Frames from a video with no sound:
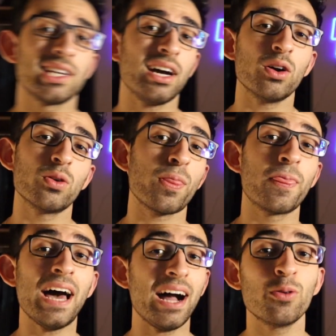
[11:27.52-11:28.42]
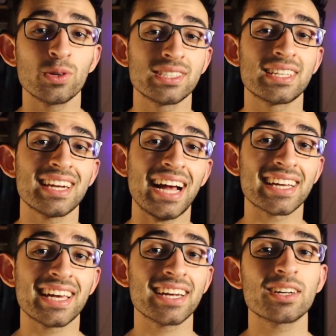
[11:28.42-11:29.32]
Now, that was the
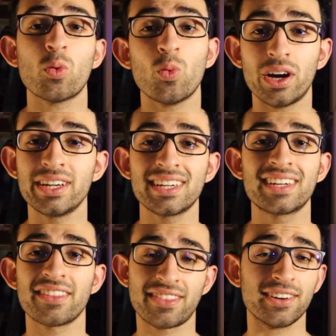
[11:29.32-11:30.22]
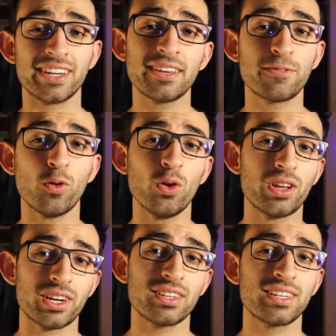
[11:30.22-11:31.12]
ranking 1 to
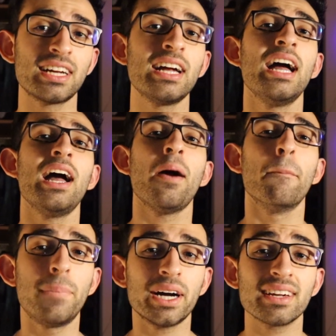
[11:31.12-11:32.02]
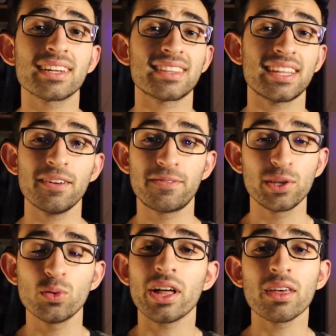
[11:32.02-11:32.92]
34. But there are a
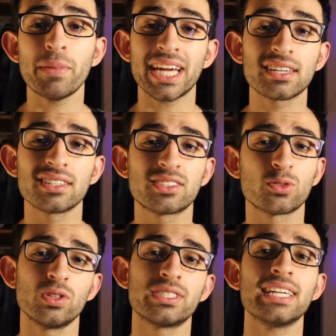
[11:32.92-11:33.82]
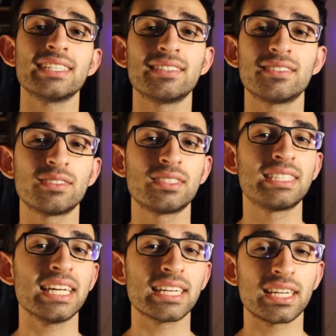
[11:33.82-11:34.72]
few other medical schools that
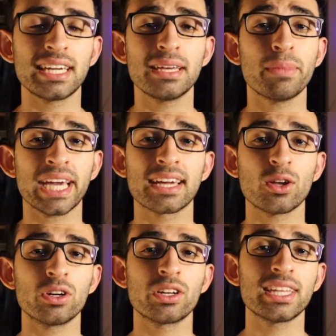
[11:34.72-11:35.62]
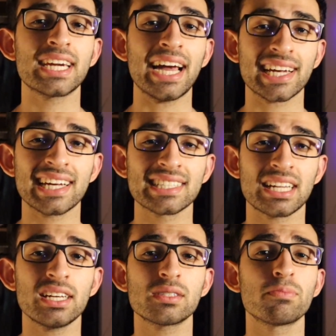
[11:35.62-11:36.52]
didn't really make it onto the
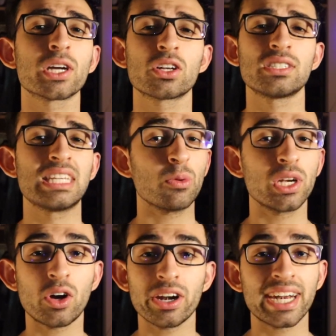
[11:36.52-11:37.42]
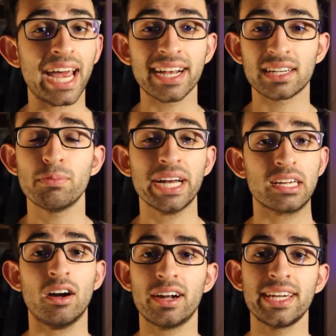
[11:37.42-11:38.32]
rankings list because they were not ranked by
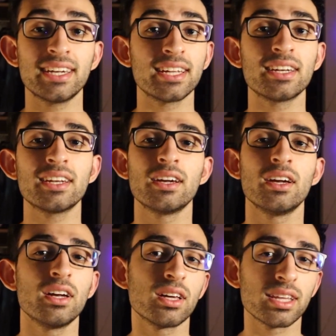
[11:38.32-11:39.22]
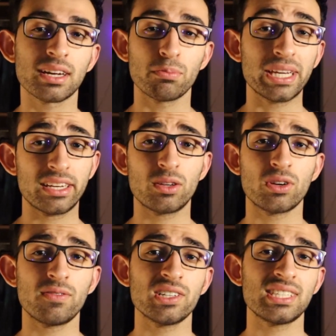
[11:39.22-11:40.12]
Guardian, the Complete
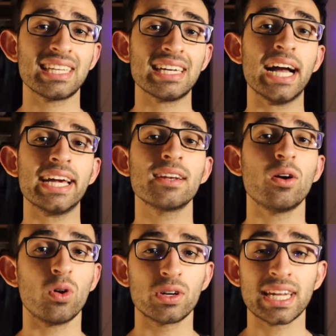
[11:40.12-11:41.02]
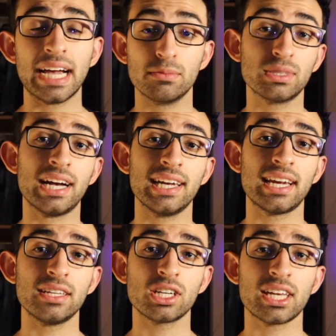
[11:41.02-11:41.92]
University Guide, or Times
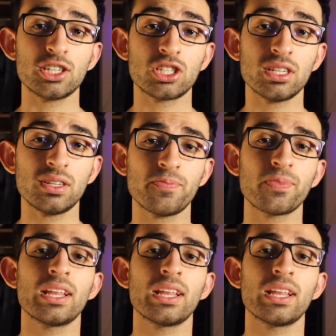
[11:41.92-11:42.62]
Higher Education.